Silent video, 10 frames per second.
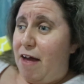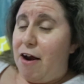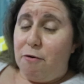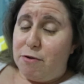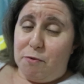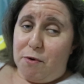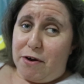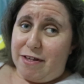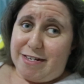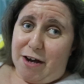and I was at
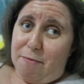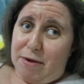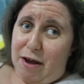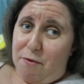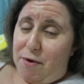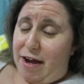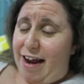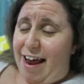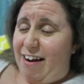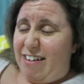work at the time when they
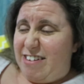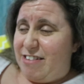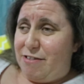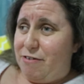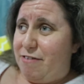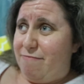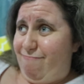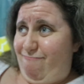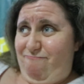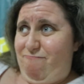went, and I just thought,
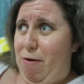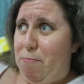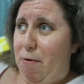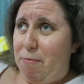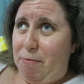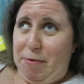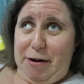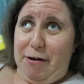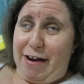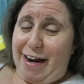I'm
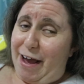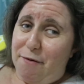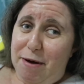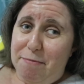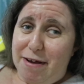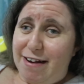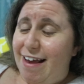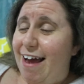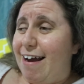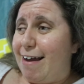probably not going to get one,
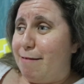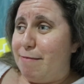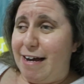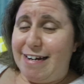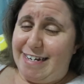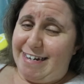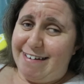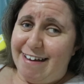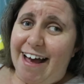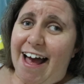but yeah, lucky me, I
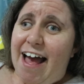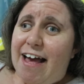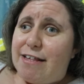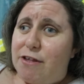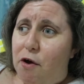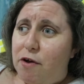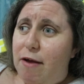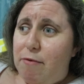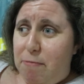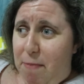did. So
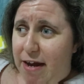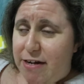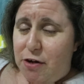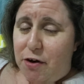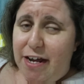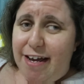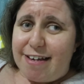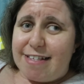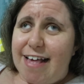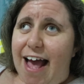that was
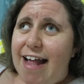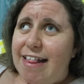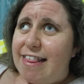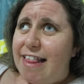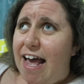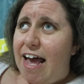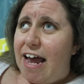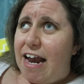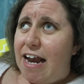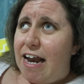Pentatonix, and
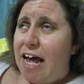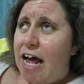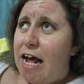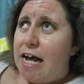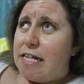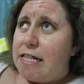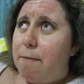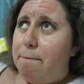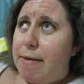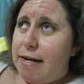then
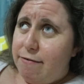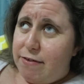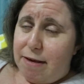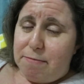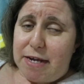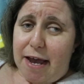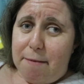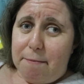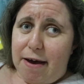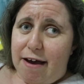the middle of
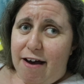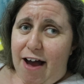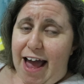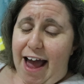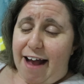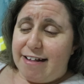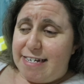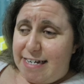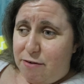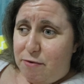September I had
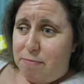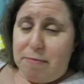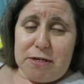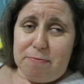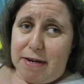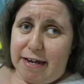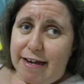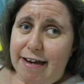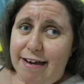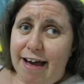the dinner with Mitch
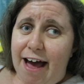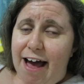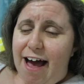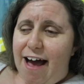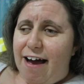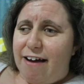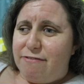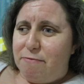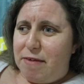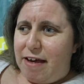Pileggi
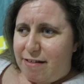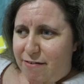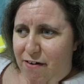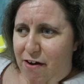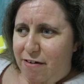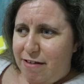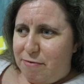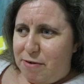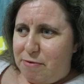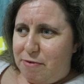from the X-Files,
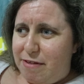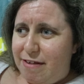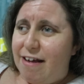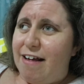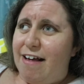which was,